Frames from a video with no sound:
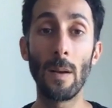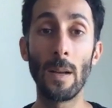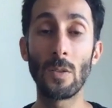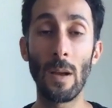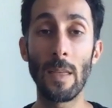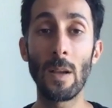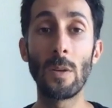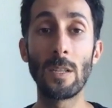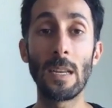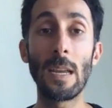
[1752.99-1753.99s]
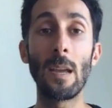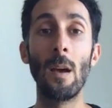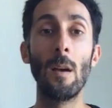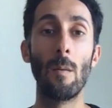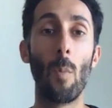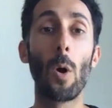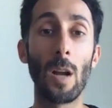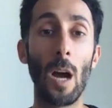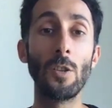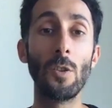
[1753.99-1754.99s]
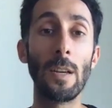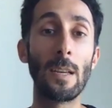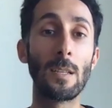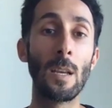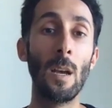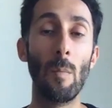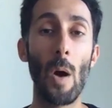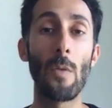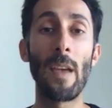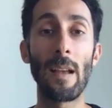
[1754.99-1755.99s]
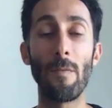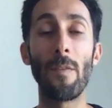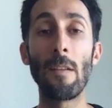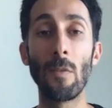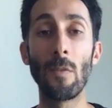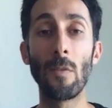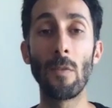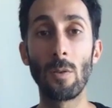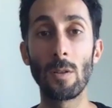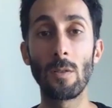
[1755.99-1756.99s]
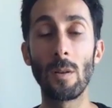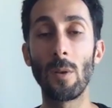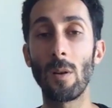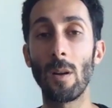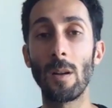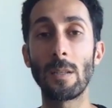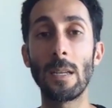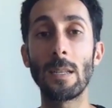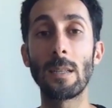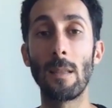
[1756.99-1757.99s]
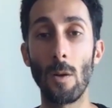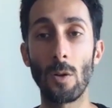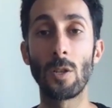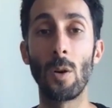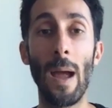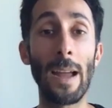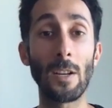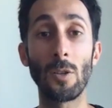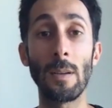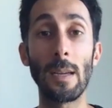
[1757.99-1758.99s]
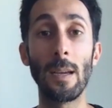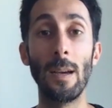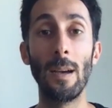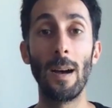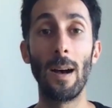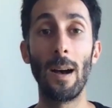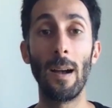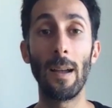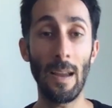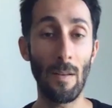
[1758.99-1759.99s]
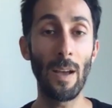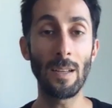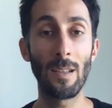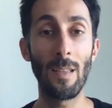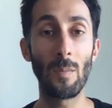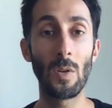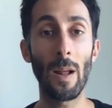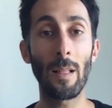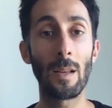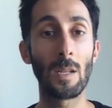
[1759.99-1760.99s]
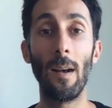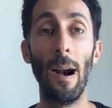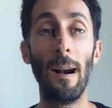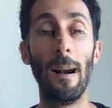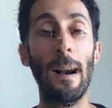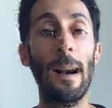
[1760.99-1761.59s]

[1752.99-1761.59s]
And so I think we see more countries both take a favorable approach towards cryptocurrencies and then also actually invest in them directly as well.